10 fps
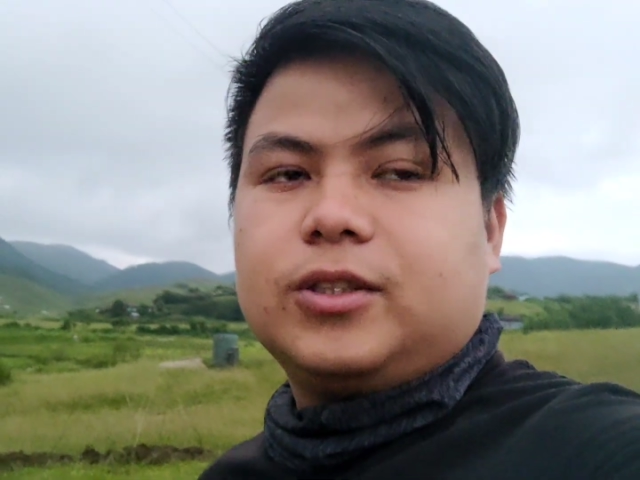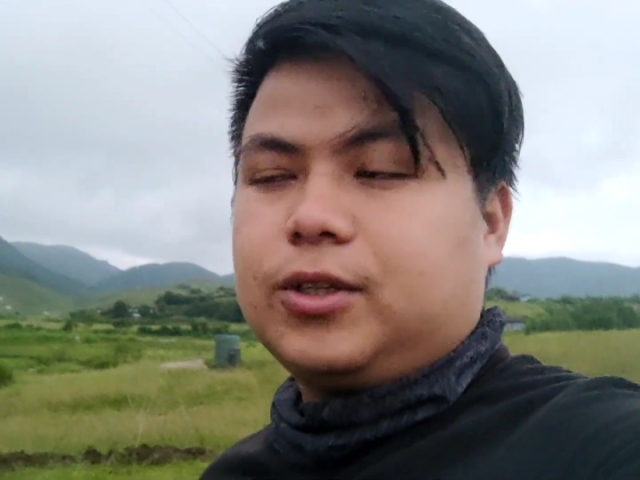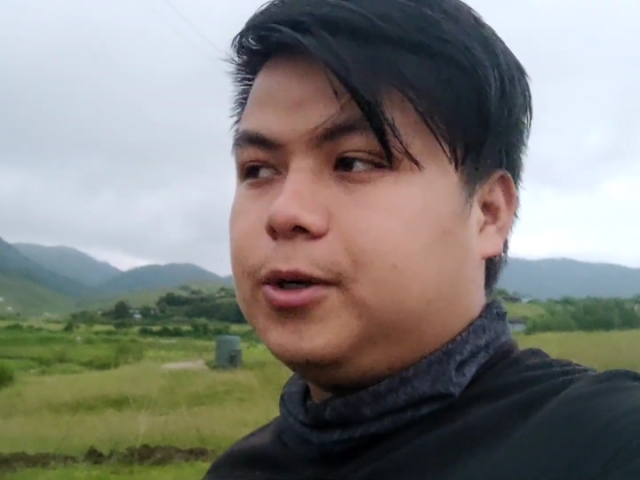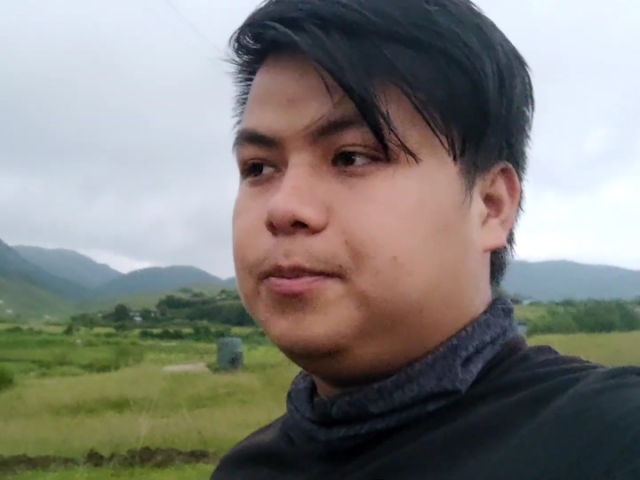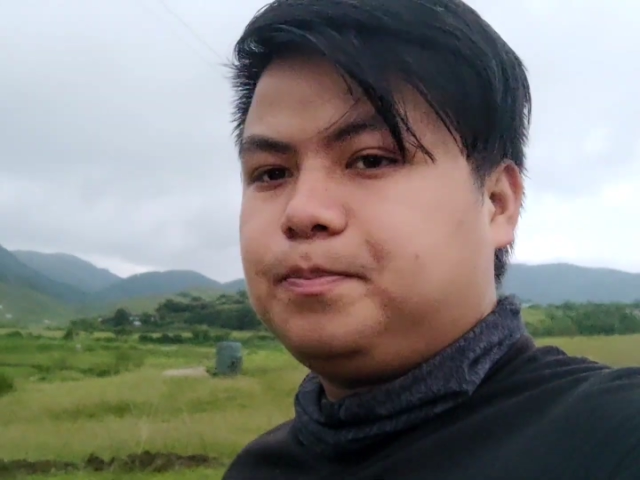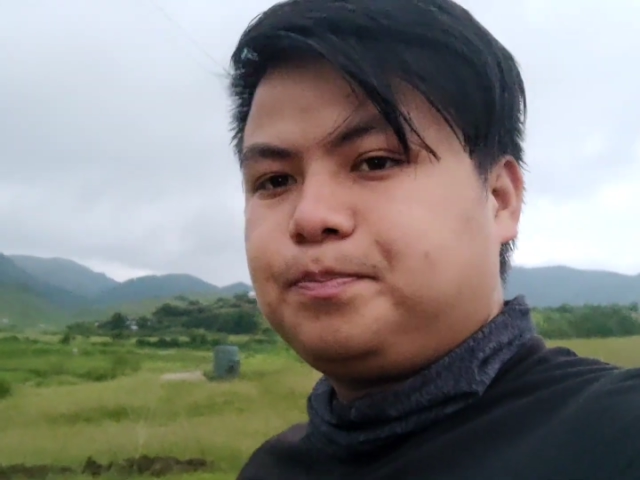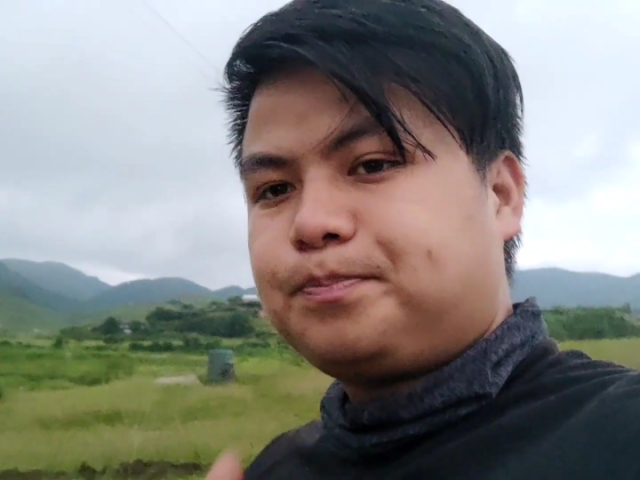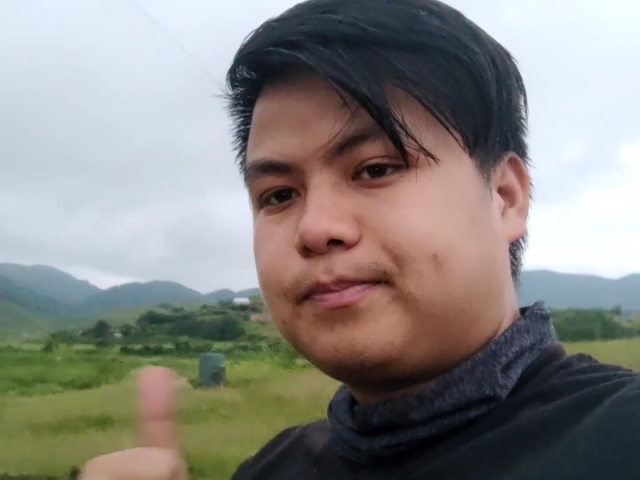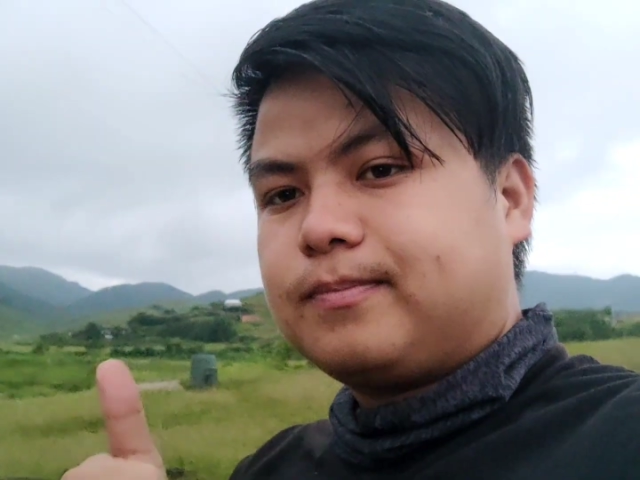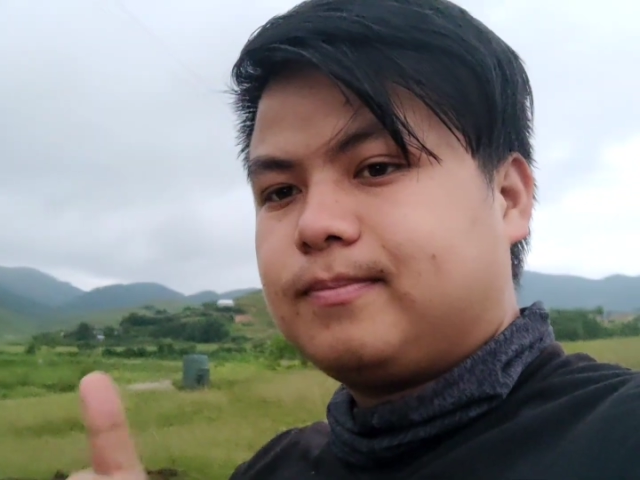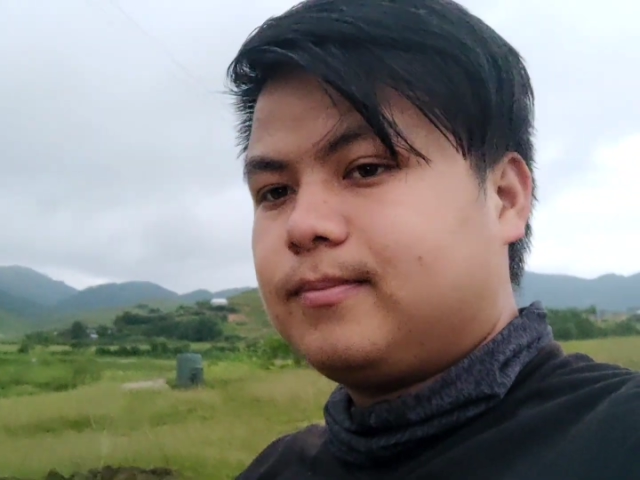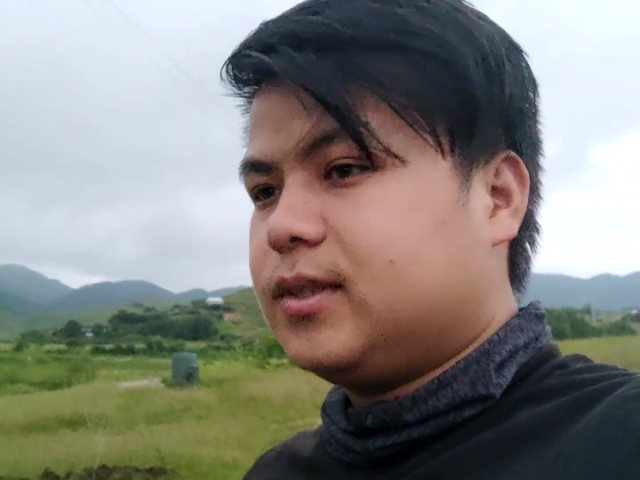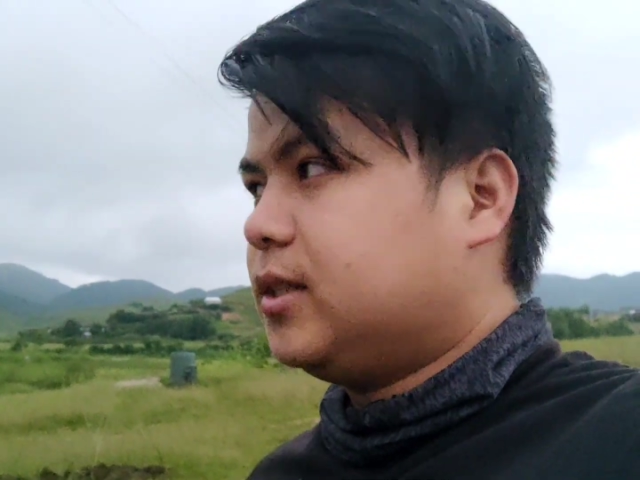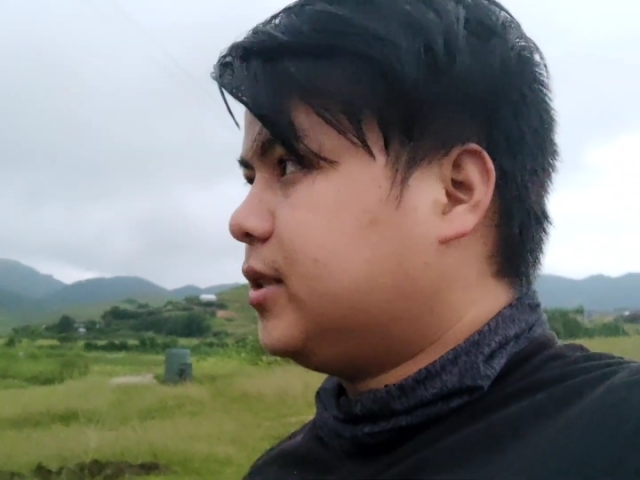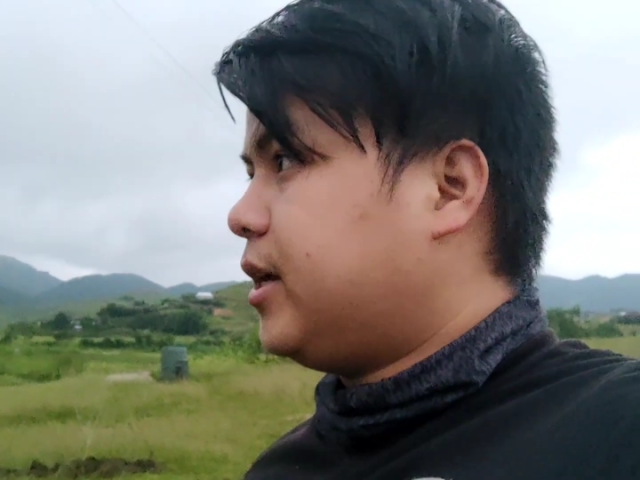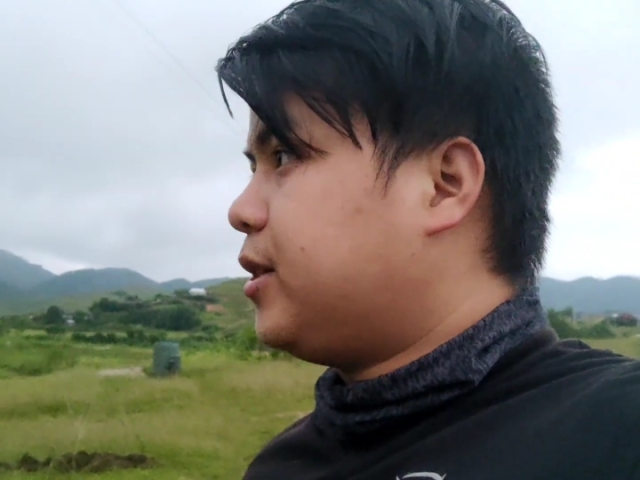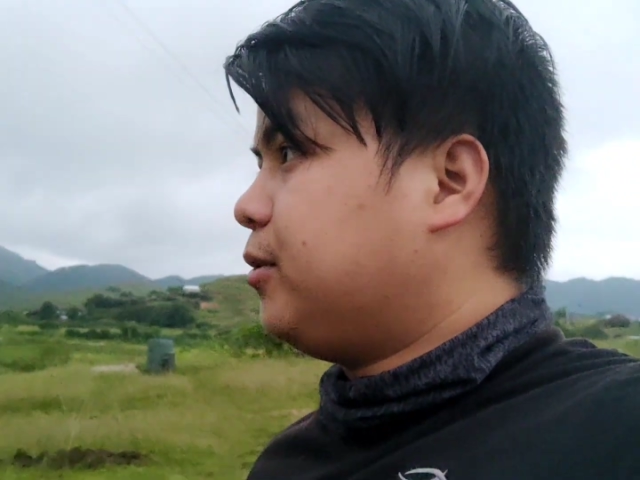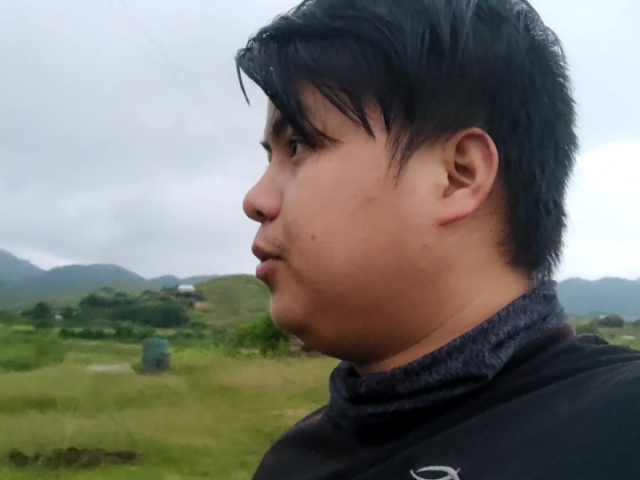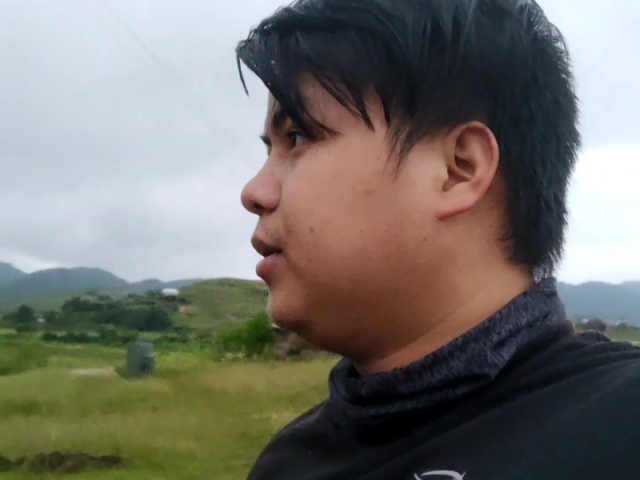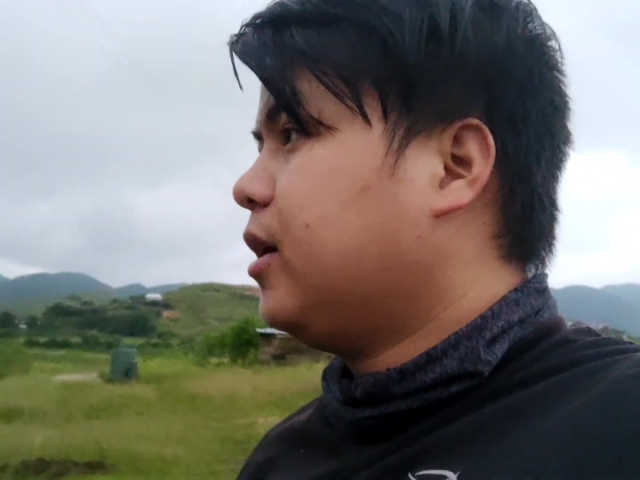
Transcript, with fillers: so stay tuned